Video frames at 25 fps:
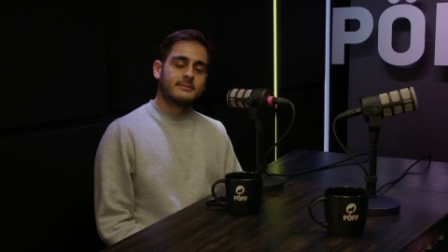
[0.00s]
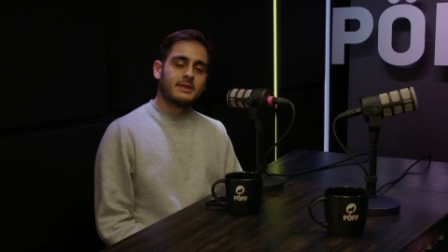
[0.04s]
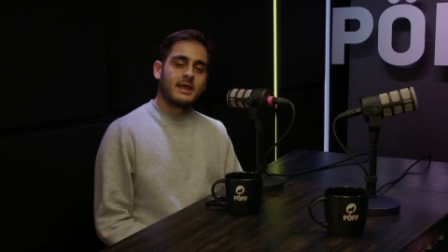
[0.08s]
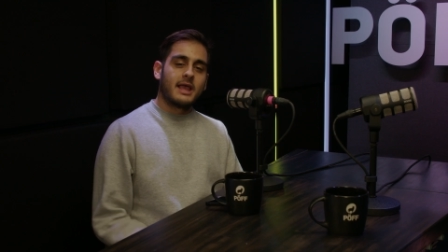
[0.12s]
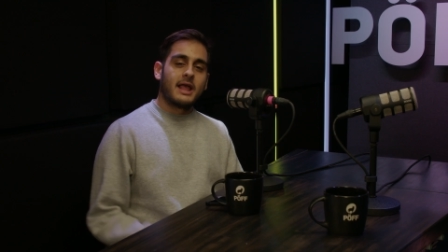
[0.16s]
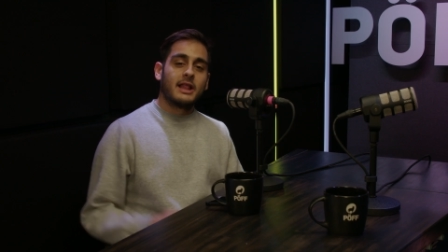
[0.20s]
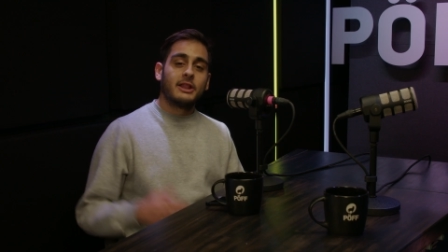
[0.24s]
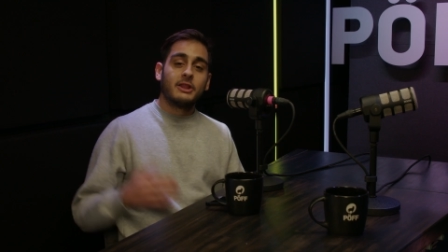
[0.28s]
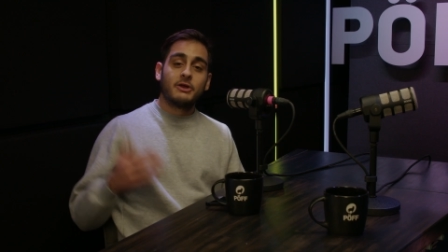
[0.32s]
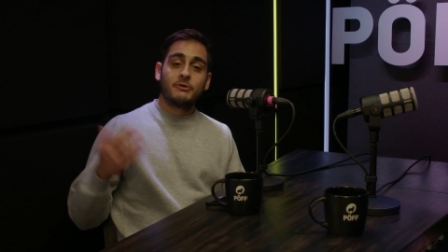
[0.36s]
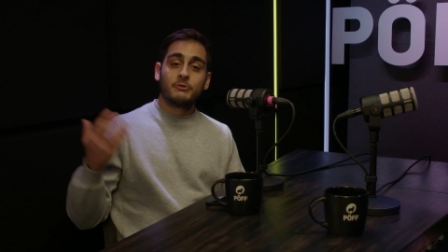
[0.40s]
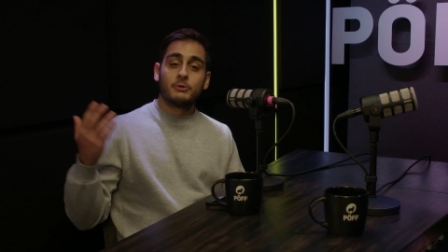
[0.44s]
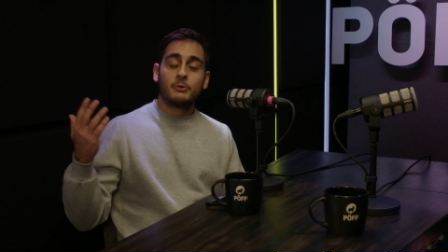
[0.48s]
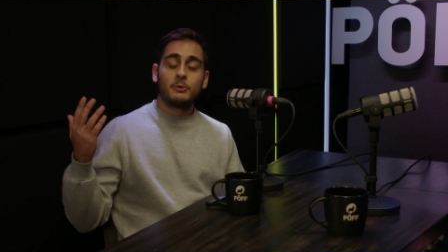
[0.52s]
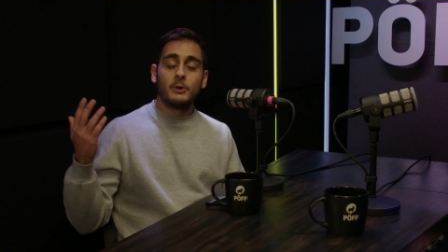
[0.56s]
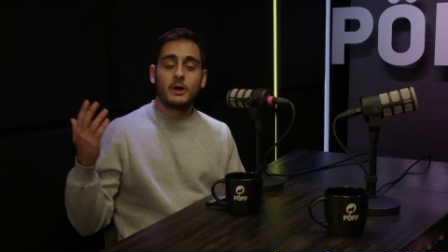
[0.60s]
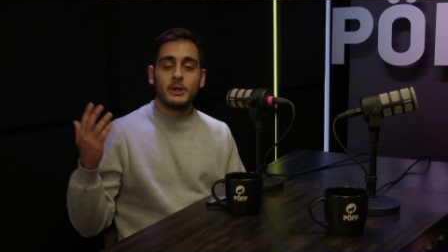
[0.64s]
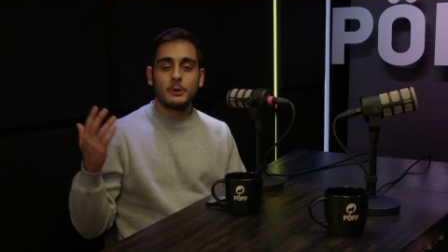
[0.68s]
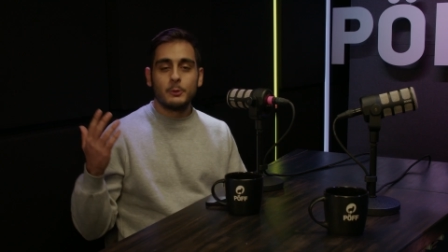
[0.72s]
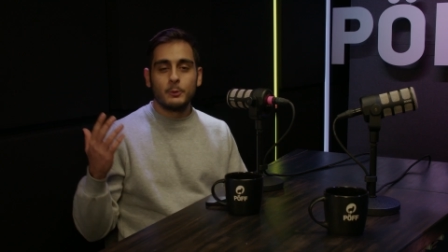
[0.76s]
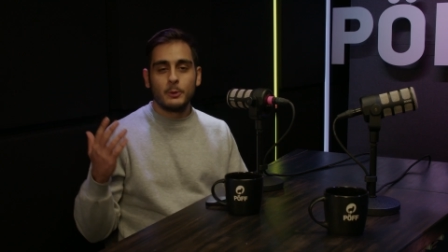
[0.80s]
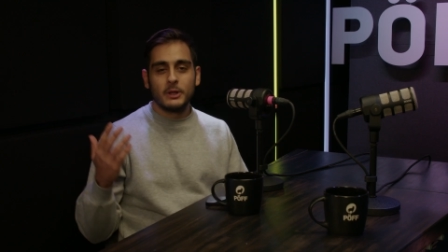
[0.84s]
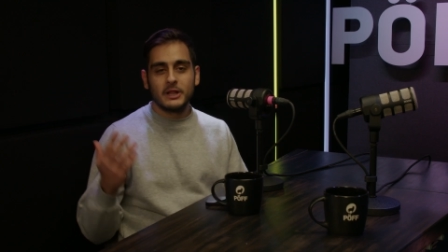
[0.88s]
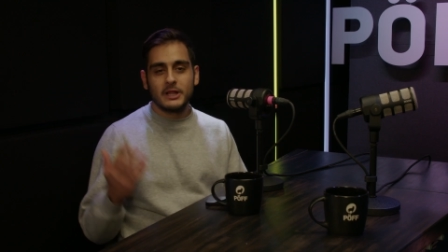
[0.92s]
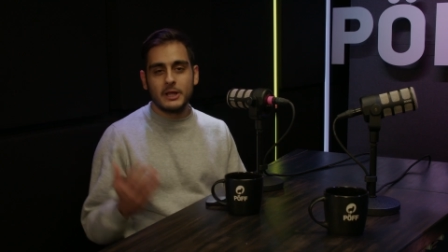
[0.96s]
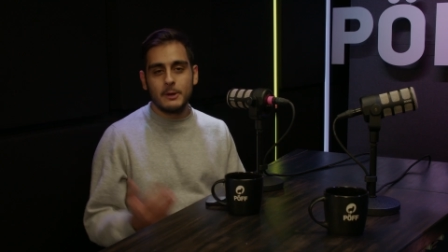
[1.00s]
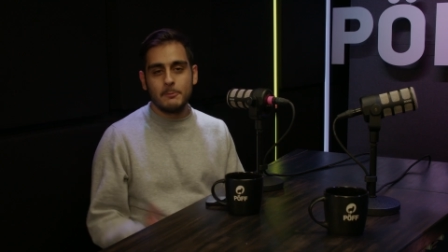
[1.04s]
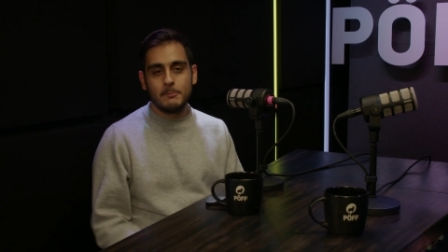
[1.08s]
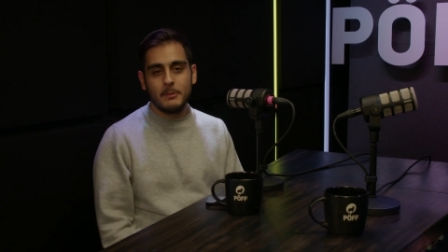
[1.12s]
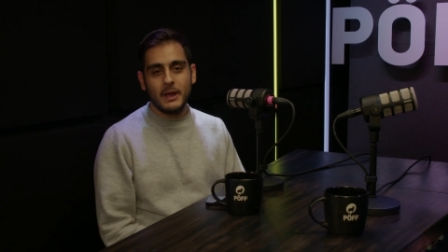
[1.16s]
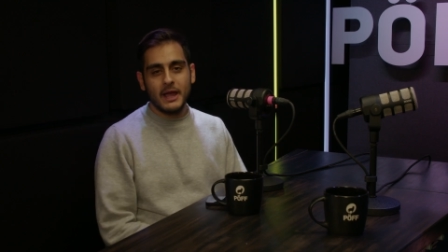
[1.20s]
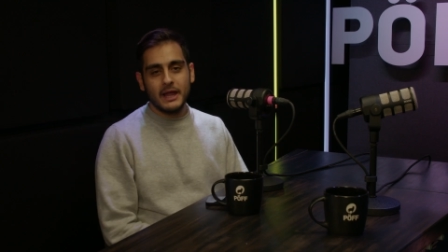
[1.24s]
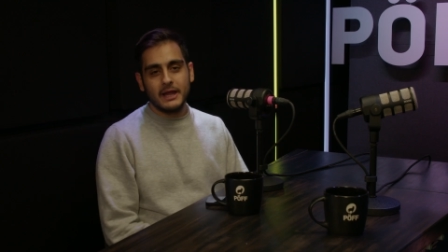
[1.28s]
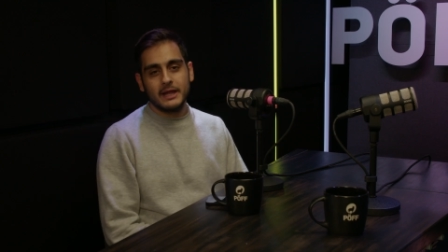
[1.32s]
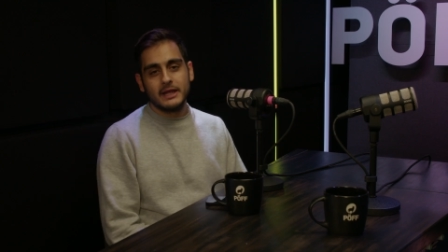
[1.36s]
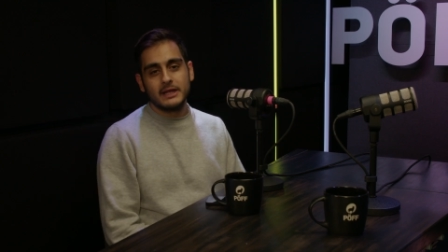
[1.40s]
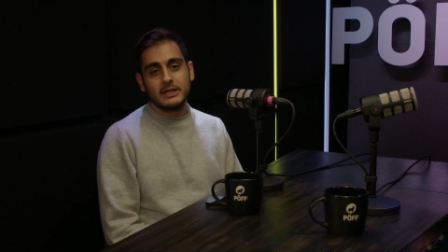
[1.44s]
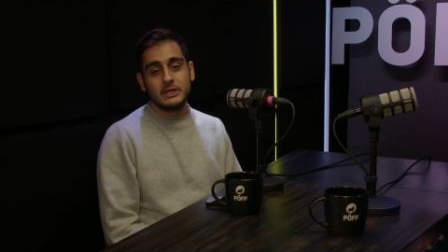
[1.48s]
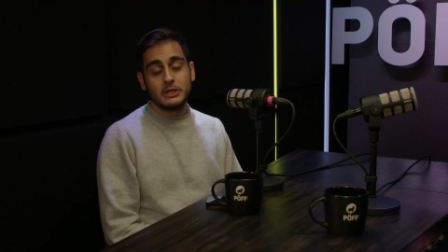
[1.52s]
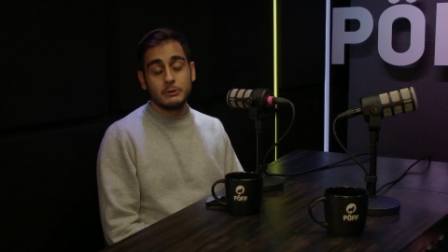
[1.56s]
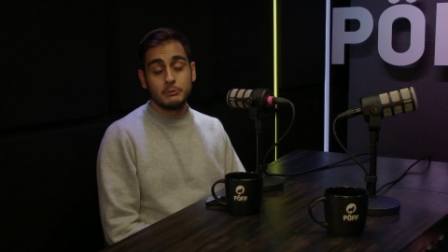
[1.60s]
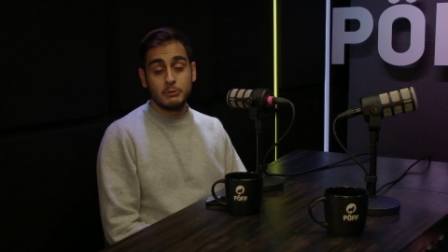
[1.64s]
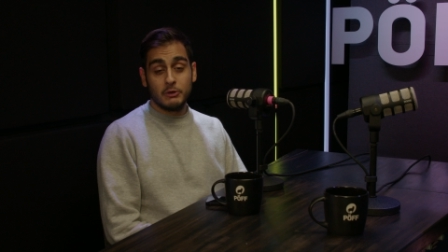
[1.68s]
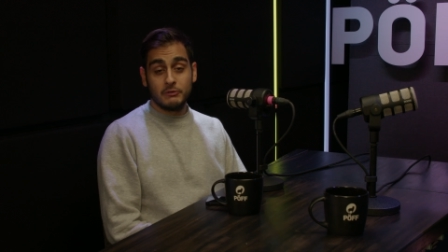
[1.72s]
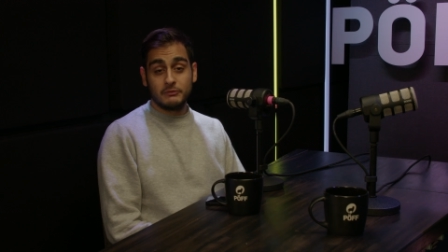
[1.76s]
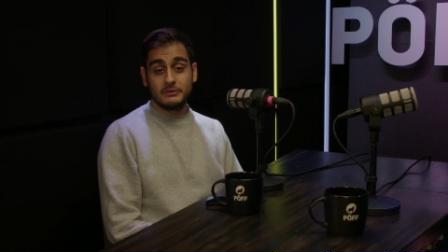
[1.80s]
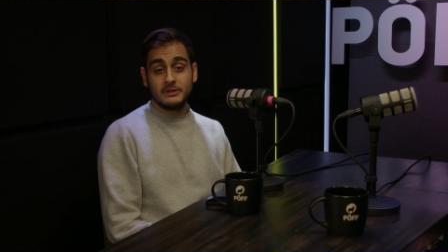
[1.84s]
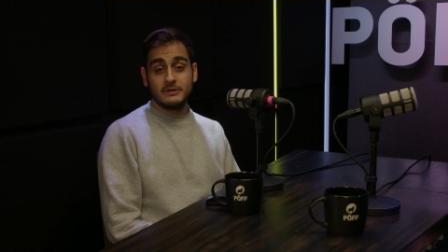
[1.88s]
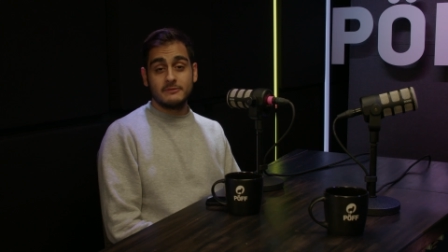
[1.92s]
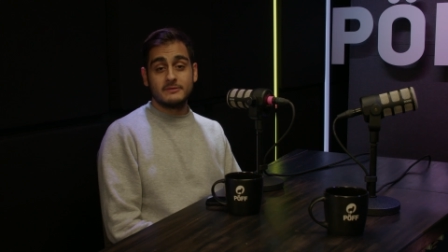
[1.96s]
Hello everyone, welcome back to
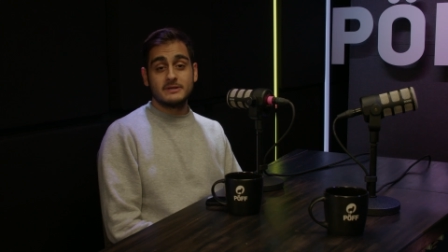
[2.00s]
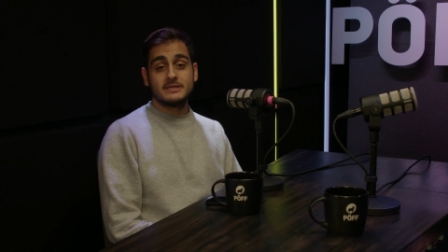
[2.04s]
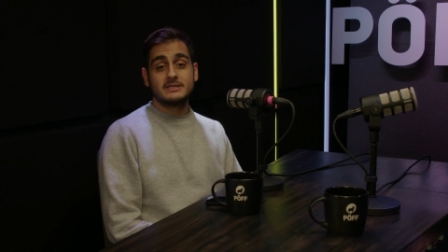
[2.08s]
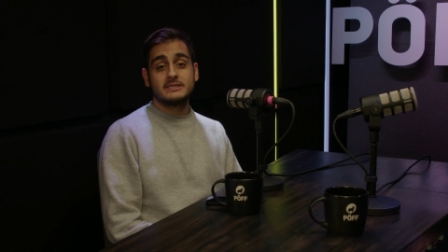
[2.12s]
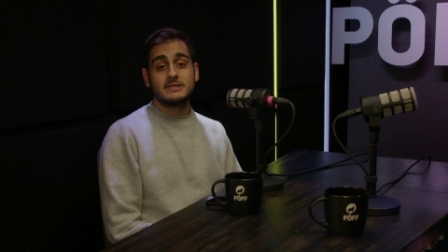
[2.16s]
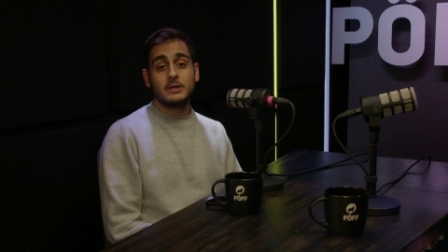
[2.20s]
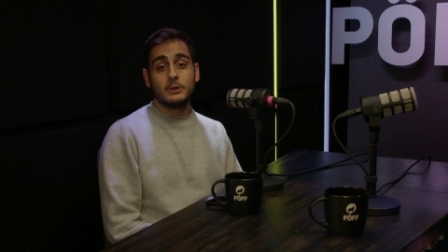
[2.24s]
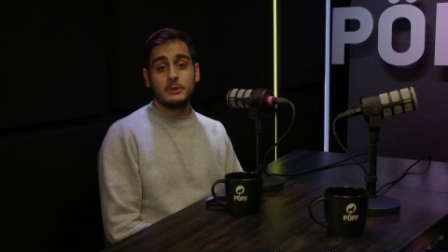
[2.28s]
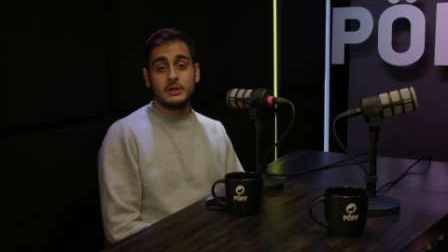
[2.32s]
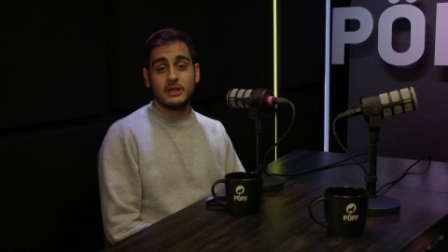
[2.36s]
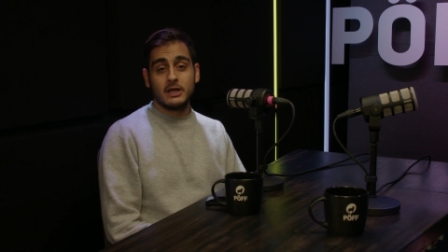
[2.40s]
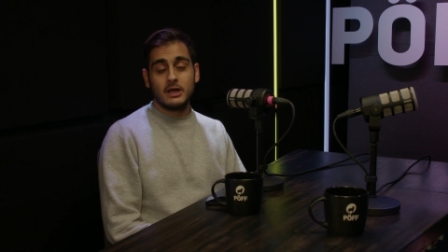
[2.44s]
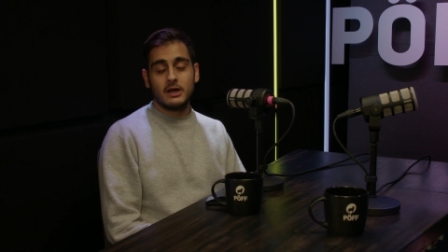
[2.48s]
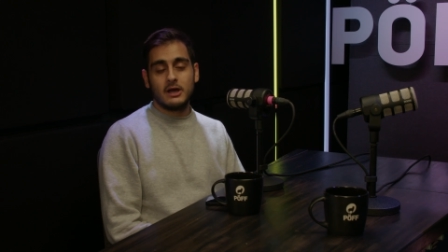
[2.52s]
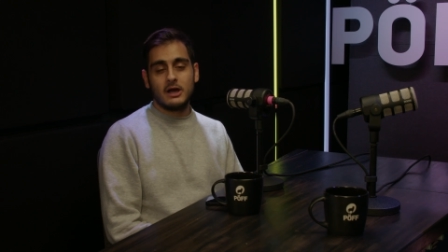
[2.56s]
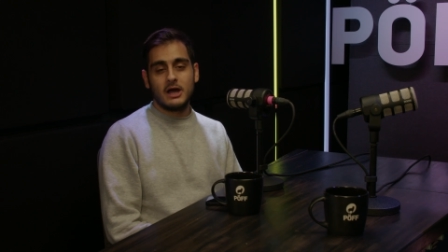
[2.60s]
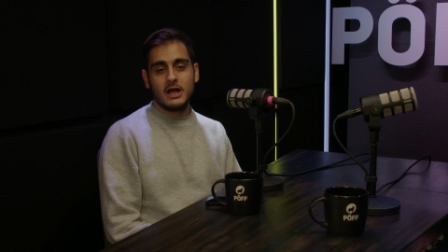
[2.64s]
PÖFF TV Studio.